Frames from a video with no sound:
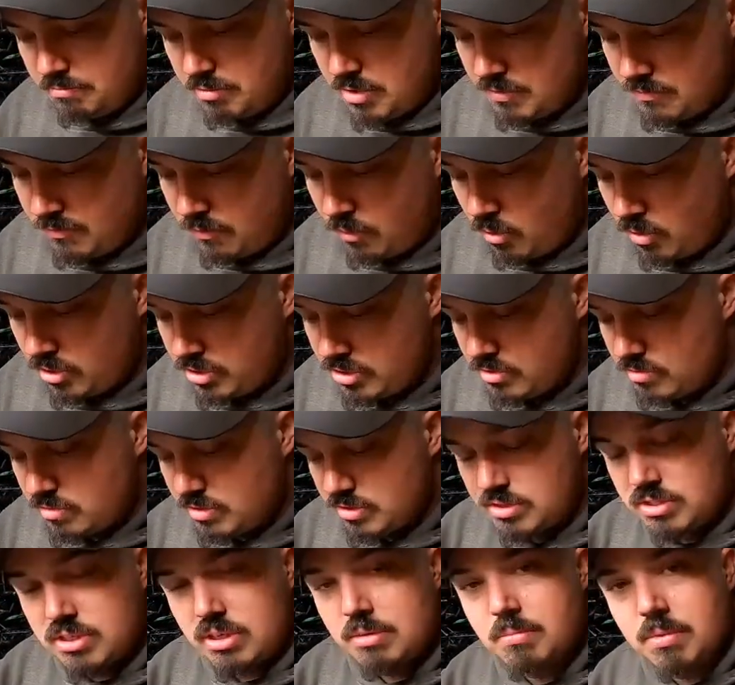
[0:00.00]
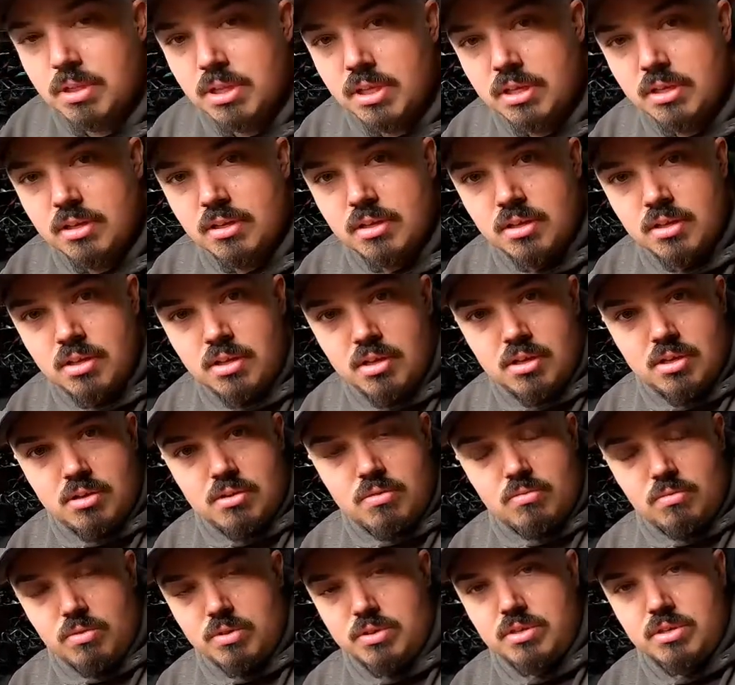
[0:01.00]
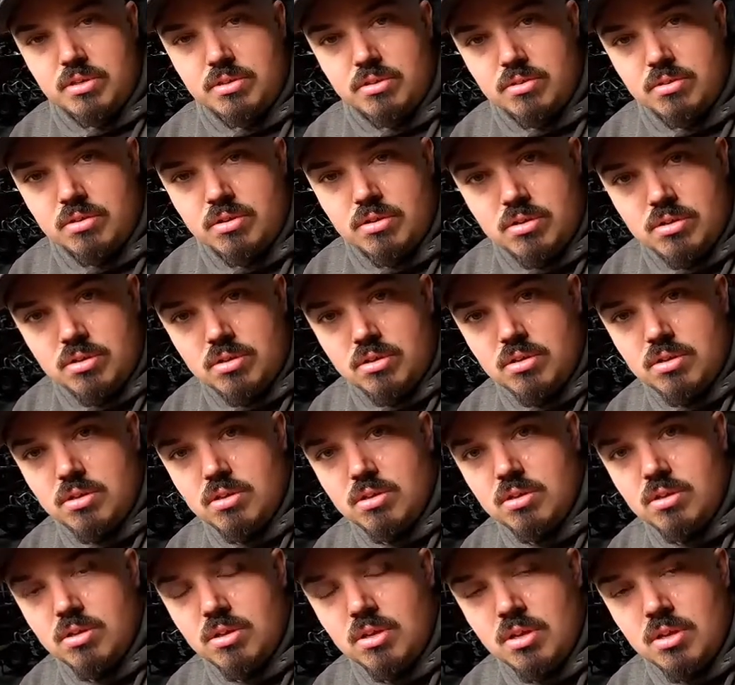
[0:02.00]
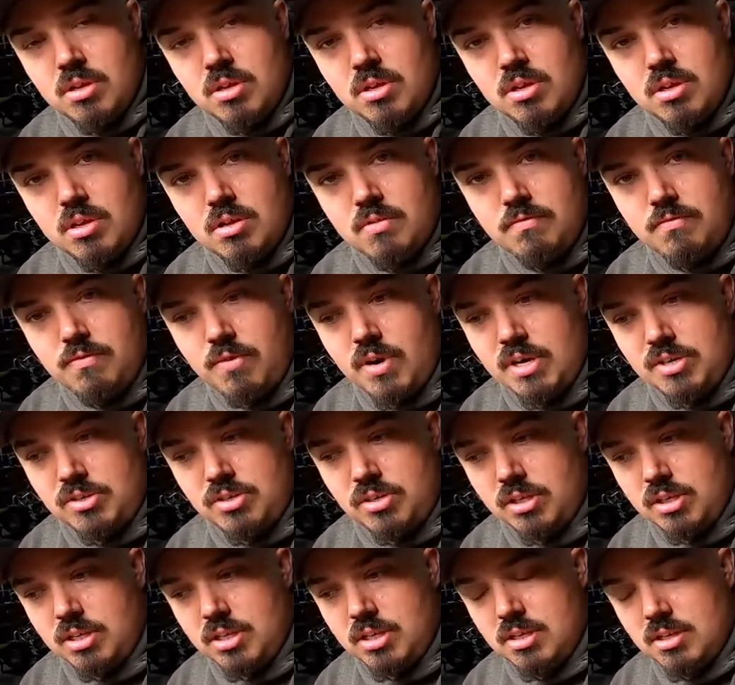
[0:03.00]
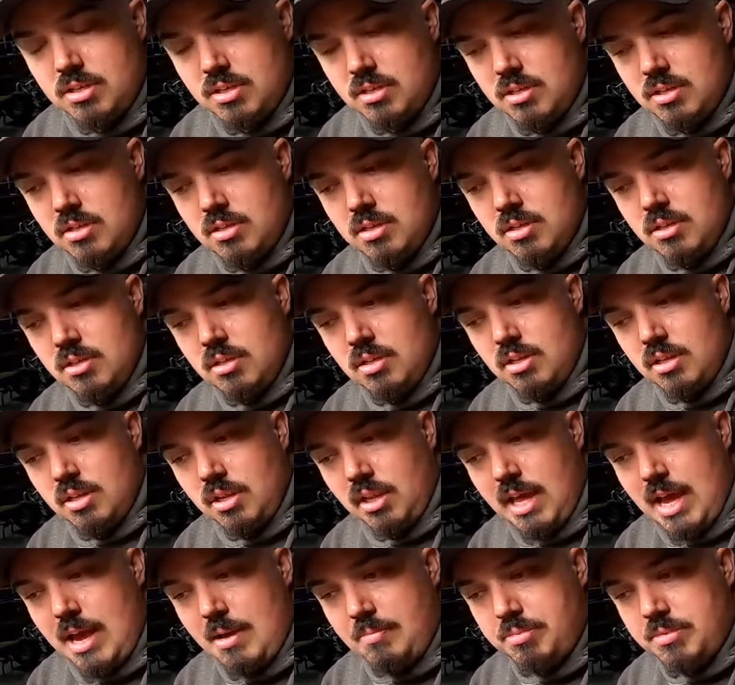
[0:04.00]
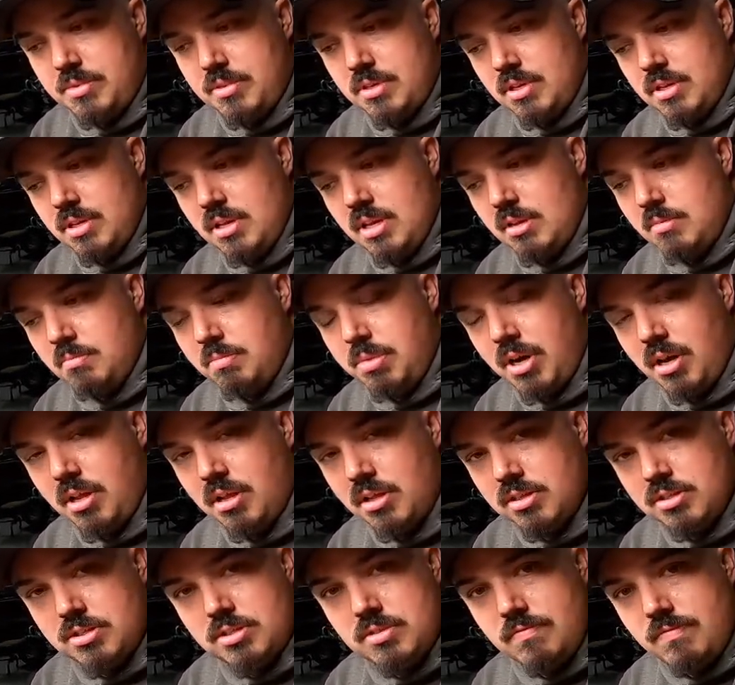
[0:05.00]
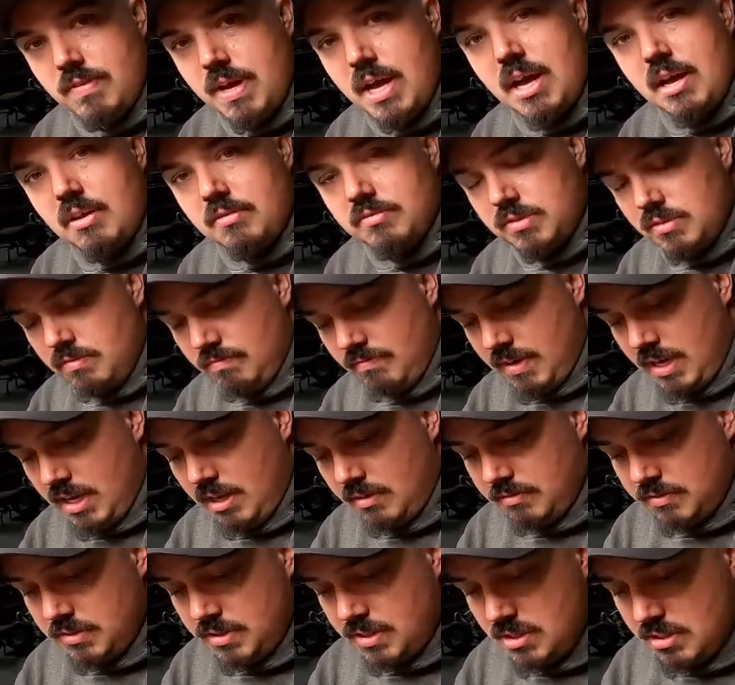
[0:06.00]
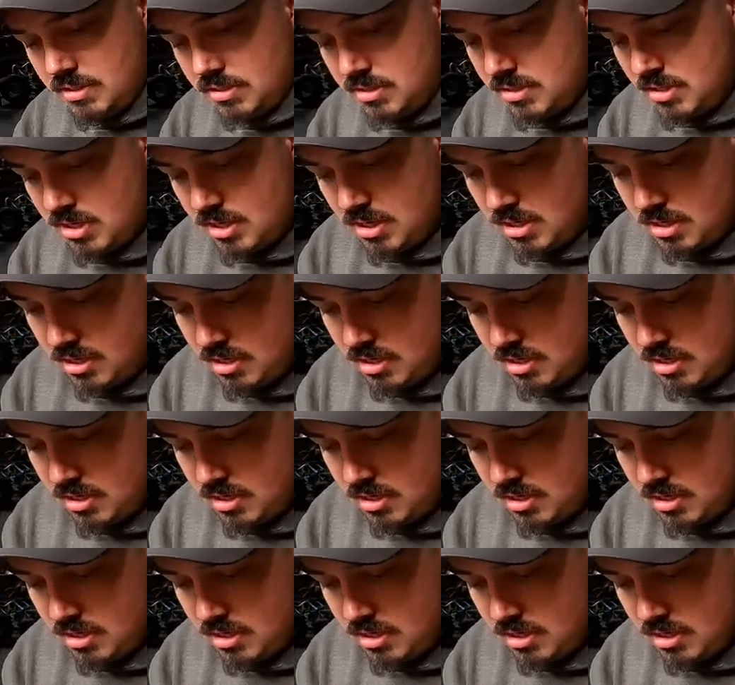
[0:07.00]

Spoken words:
before you assemble it with your freshly lapped and polished valves and valve seats,